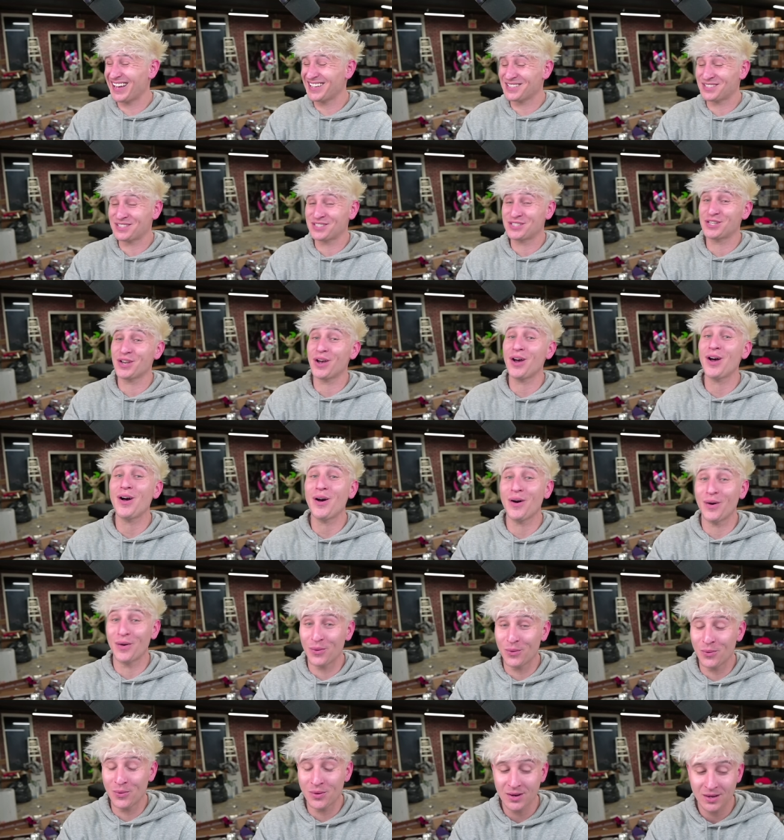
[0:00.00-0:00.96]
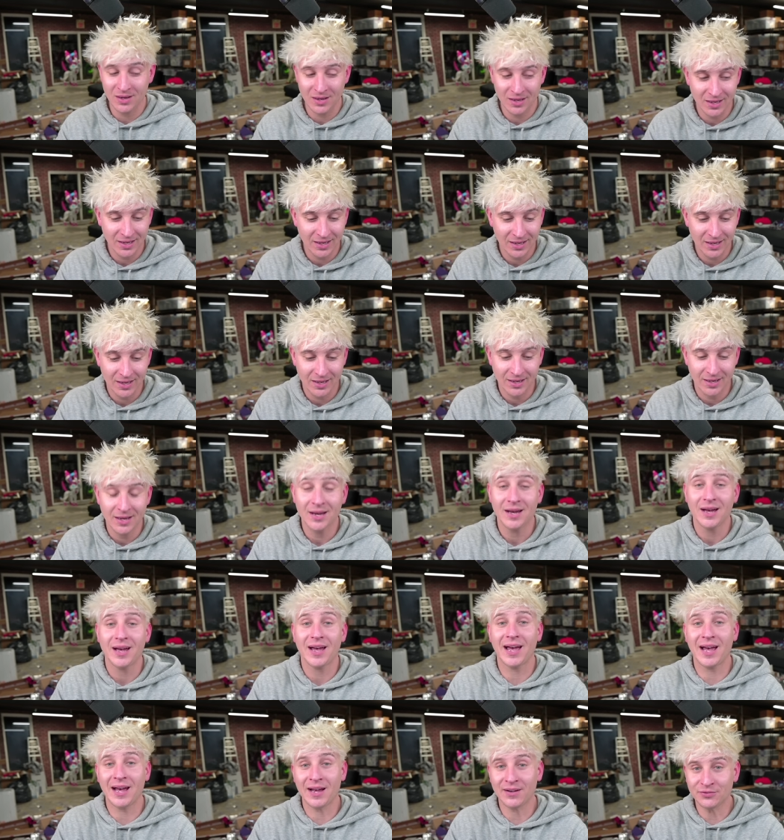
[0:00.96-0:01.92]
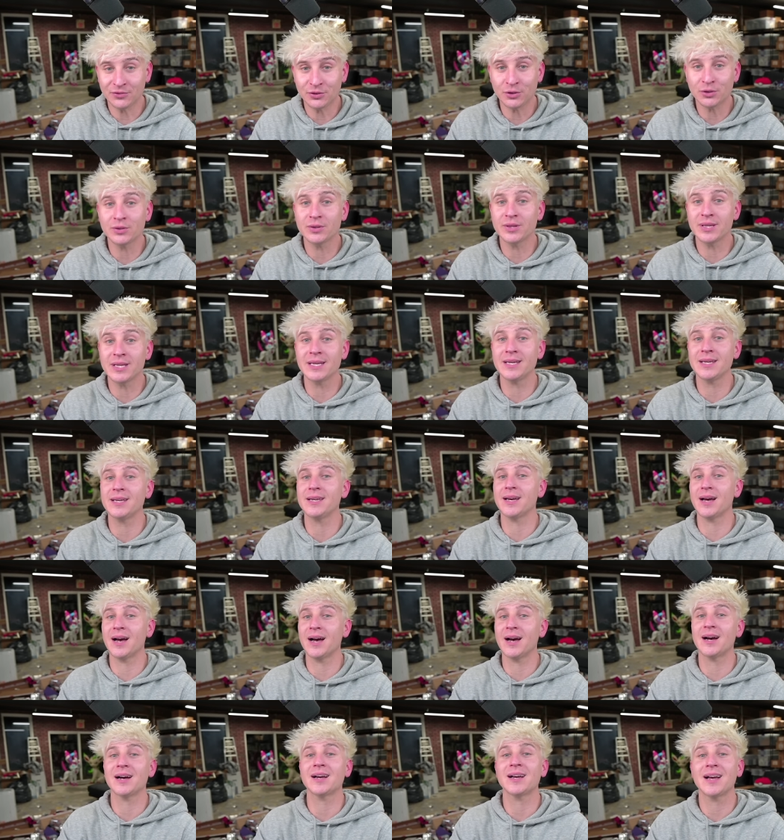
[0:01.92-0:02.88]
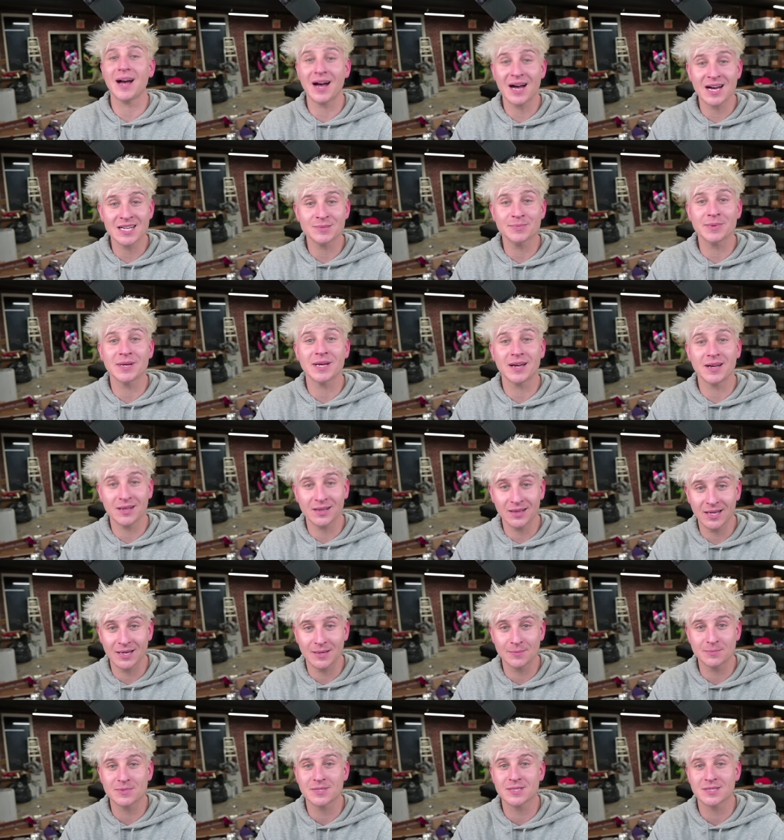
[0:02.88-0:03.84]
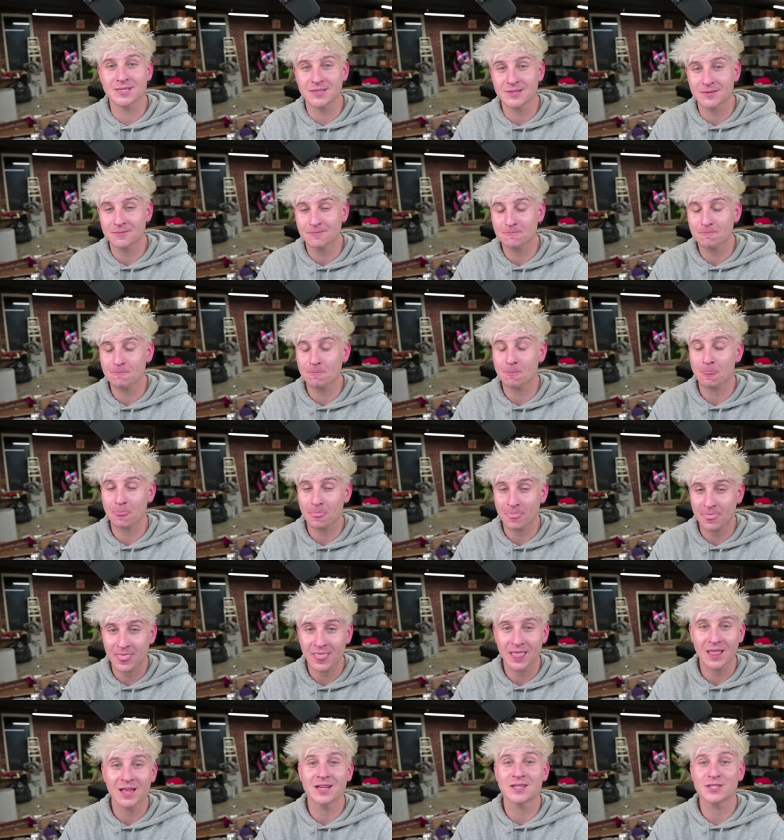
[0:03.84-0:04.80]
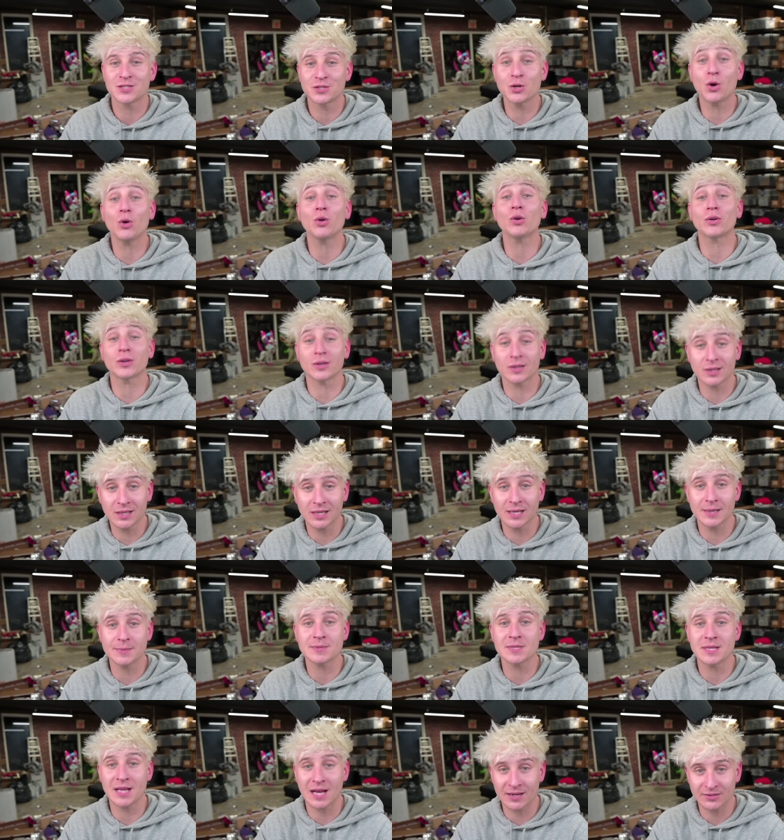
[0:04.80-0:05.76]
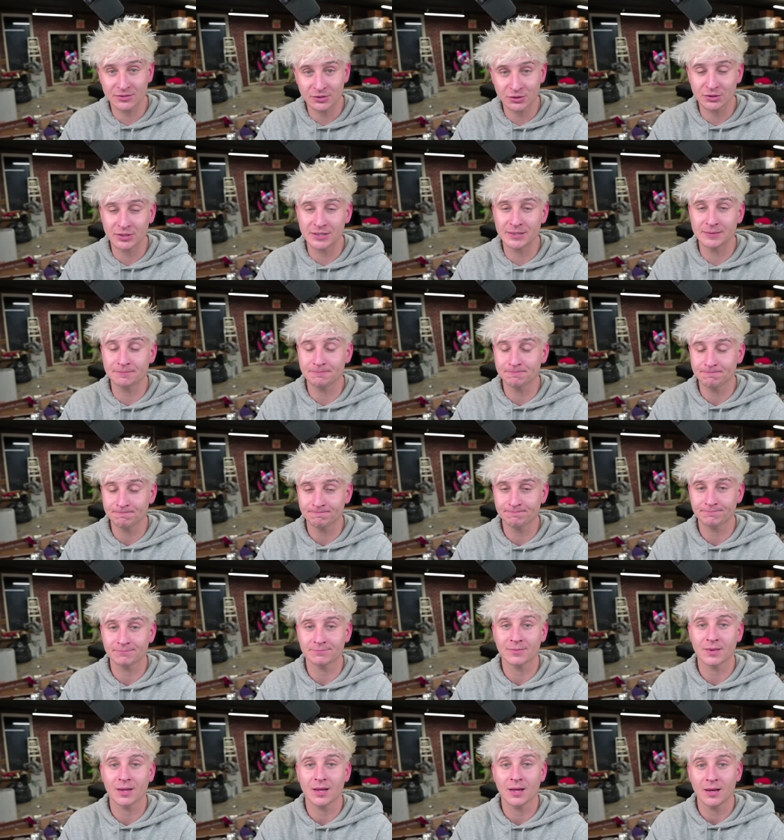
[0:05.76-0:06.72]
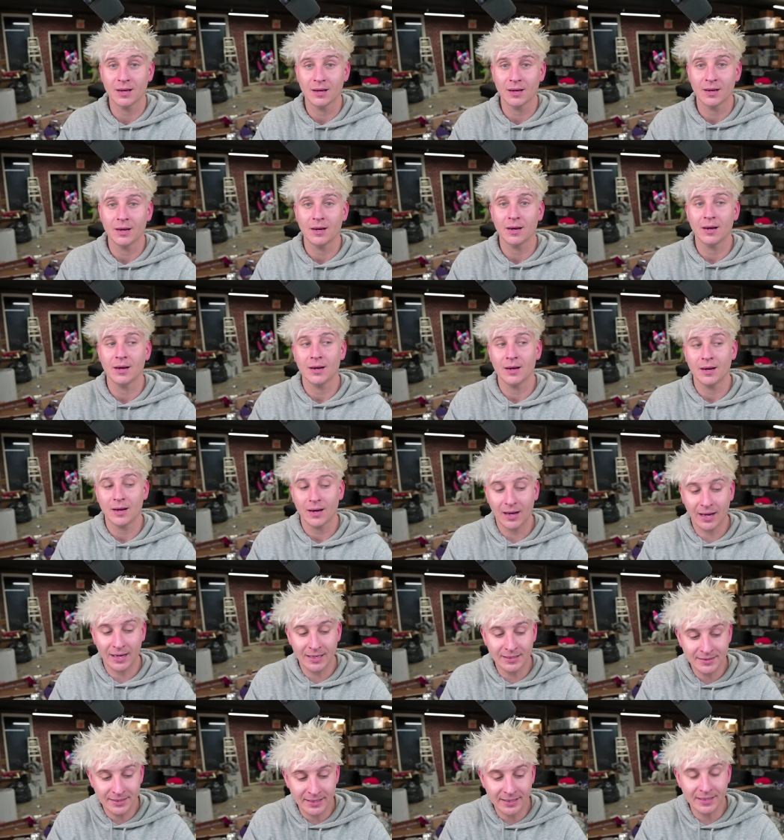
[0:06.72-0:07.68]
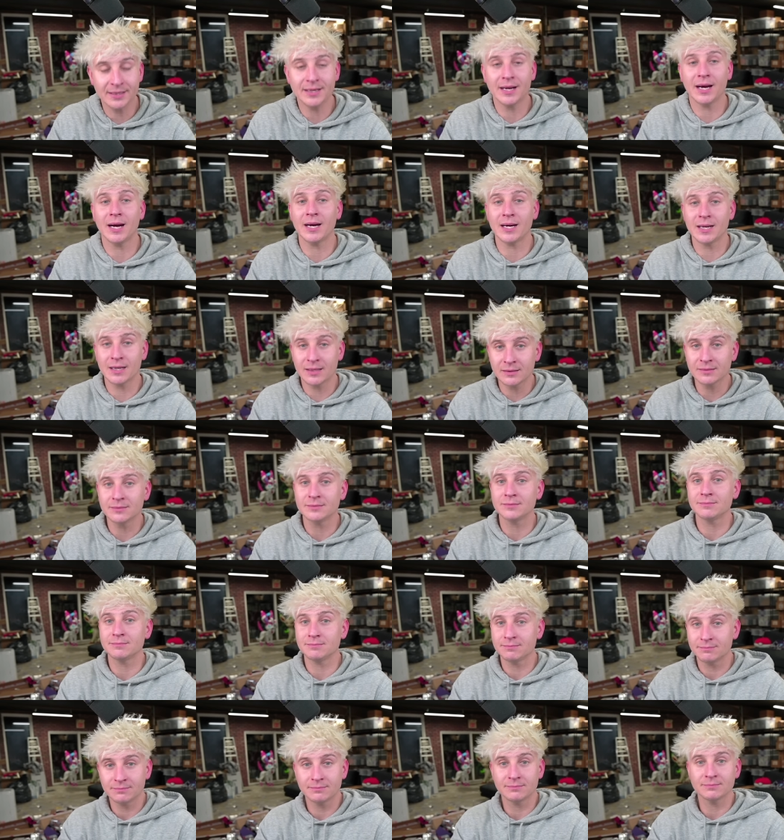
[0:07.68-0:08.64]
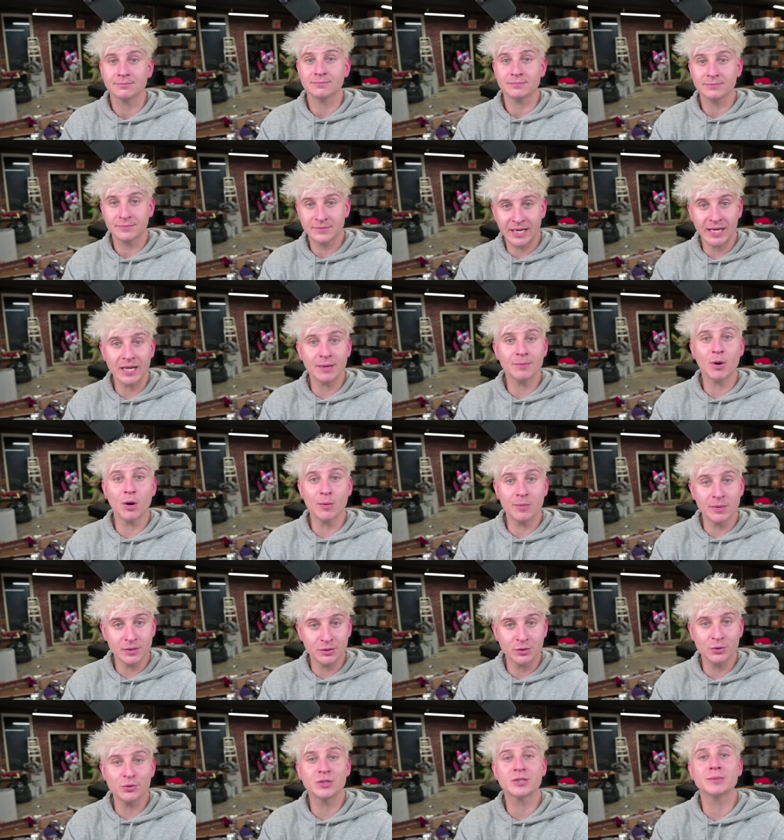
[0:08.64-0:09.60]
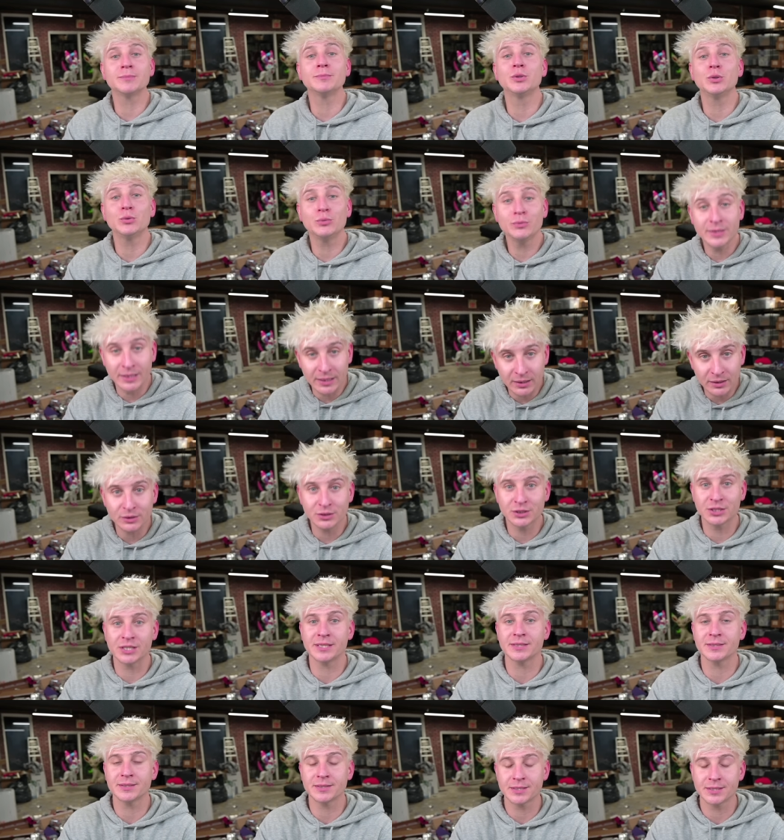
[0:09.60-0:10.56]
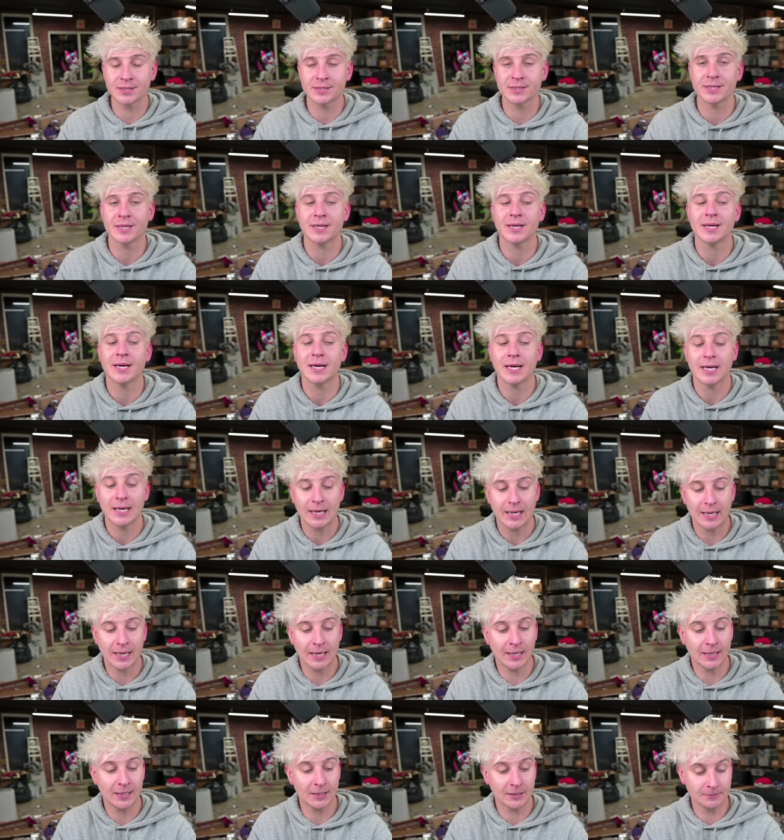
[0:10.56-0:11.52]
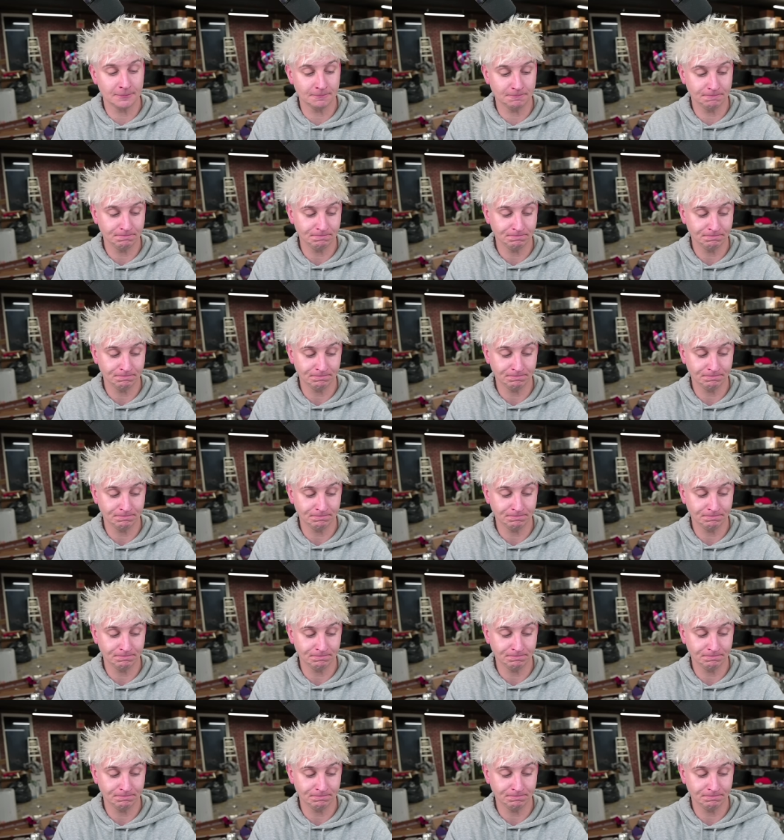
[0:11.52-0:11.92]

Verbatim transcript: so after the uh, cosmic eclipse, solar eclipse live stream, I did uh, take a moment, do some due diligence. Um,